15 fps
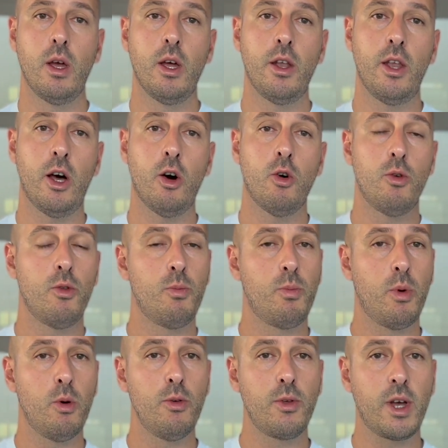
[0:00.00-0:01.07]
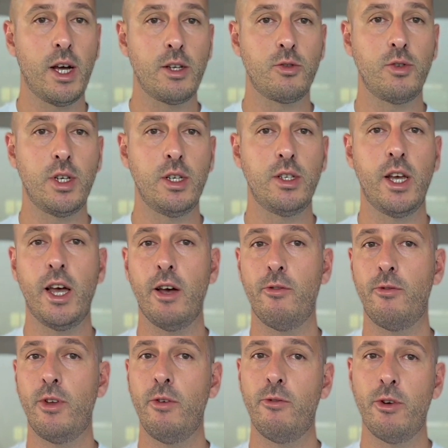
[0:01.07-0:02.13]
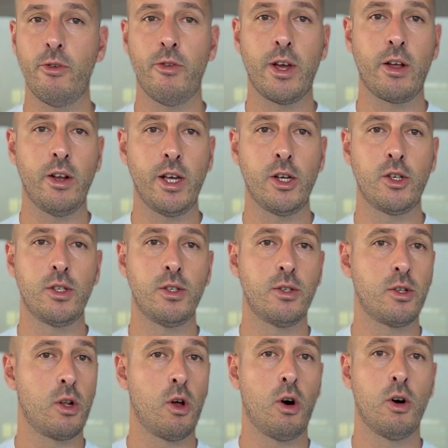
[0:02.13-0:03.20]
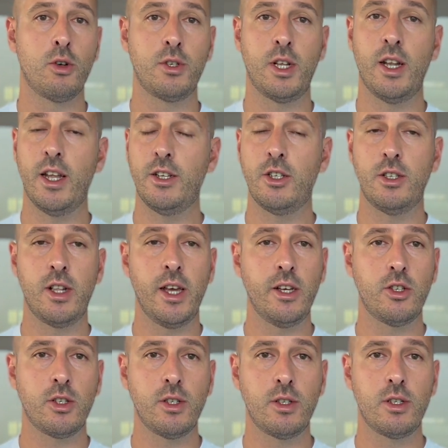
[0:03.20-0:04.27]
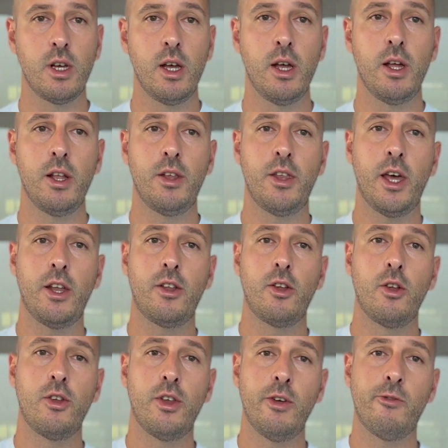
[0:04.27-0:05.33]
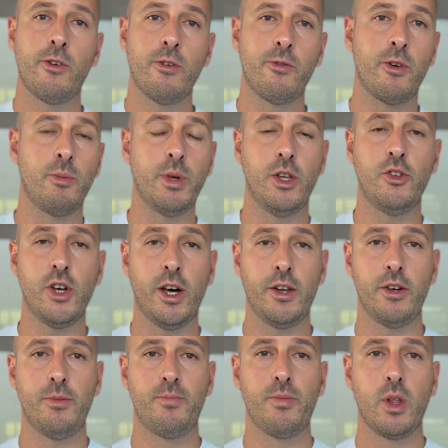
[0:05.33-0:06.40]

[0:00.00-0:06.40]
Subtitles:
Now both countries have different regulations, laws and legislations that differ from each other.